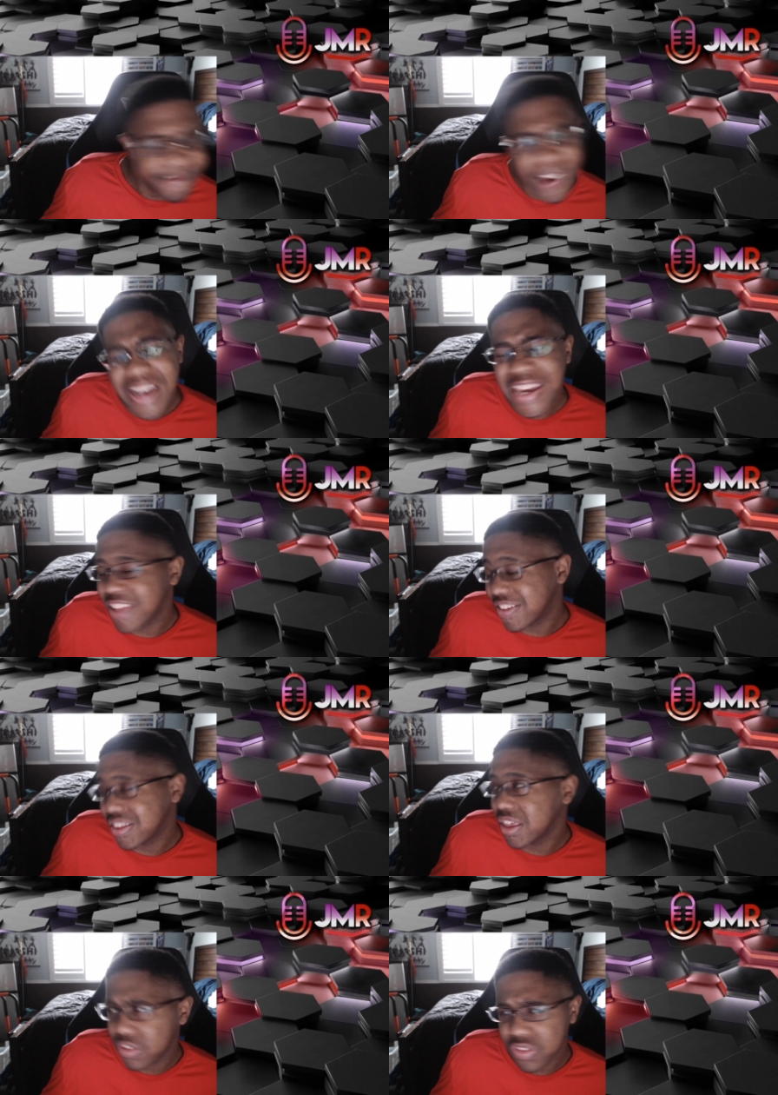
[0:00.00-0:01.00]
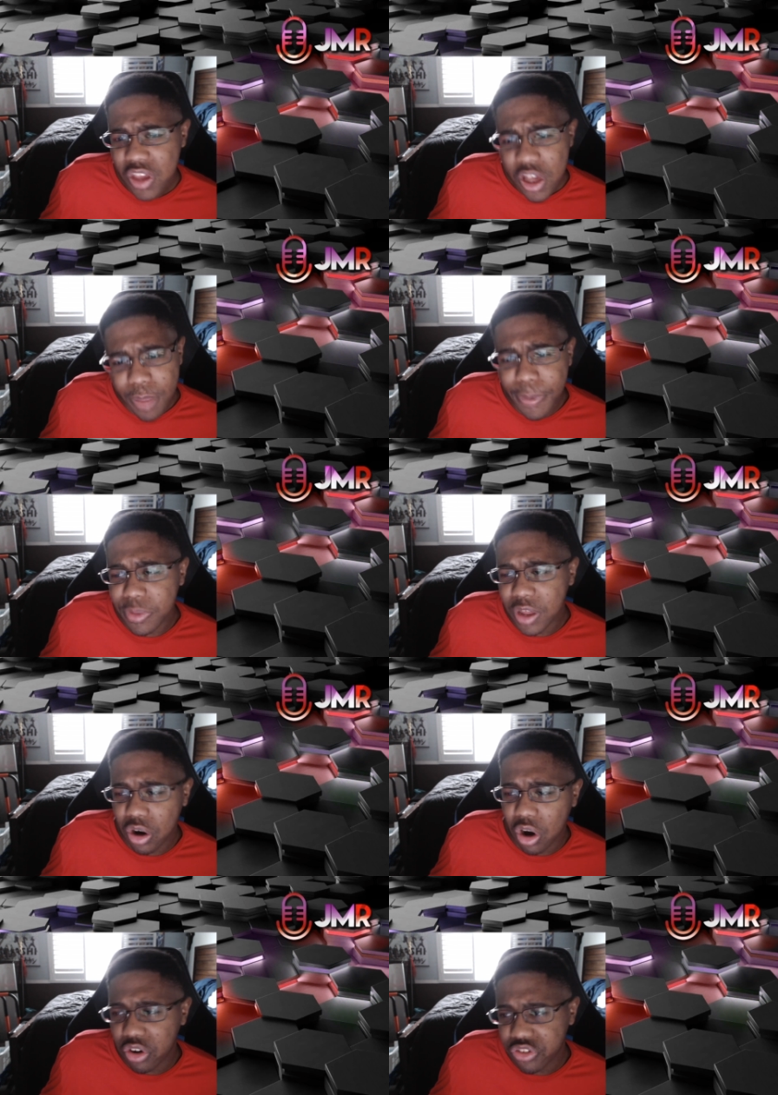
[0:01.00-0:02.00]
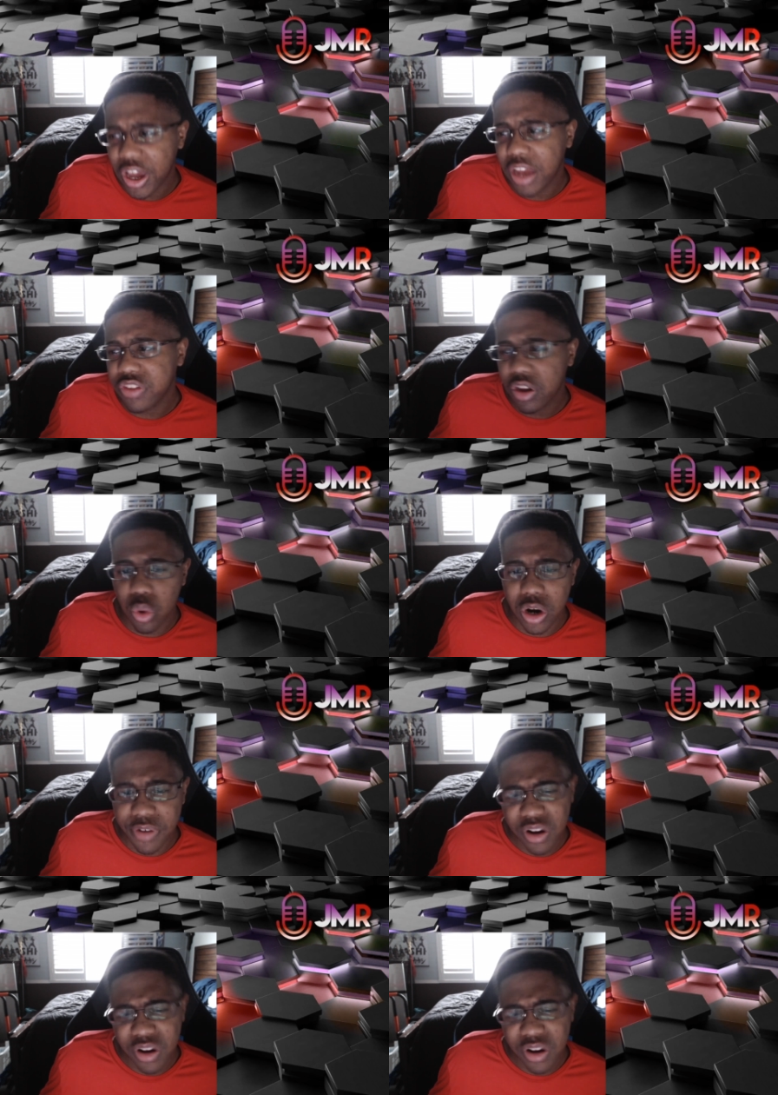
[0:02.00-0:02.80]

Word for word: against this. The people that are on her side are saying whatever.